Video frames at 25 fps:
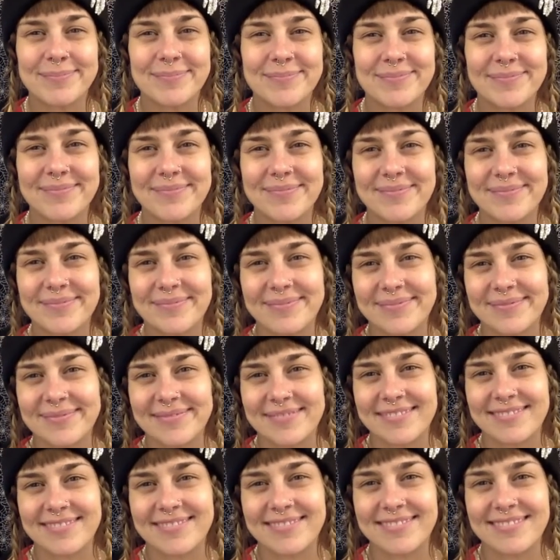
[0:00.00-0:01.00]

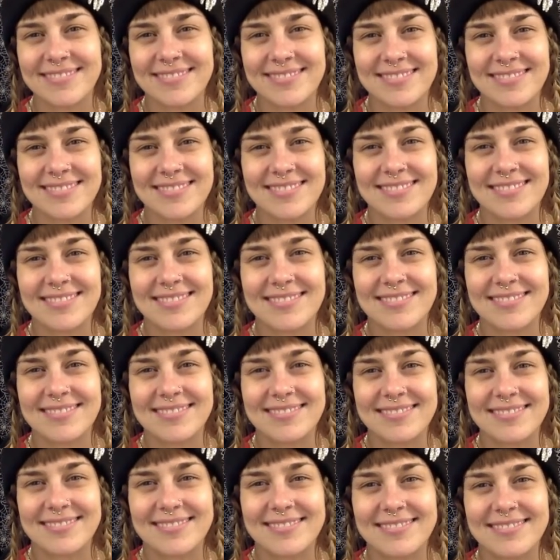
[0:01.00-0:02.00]

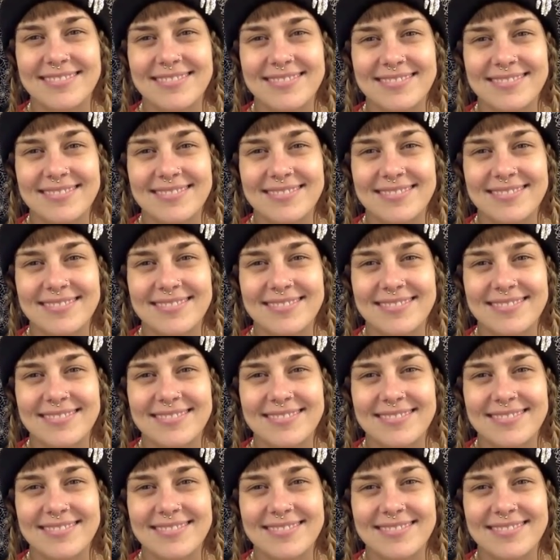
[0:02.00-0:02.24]
(silence)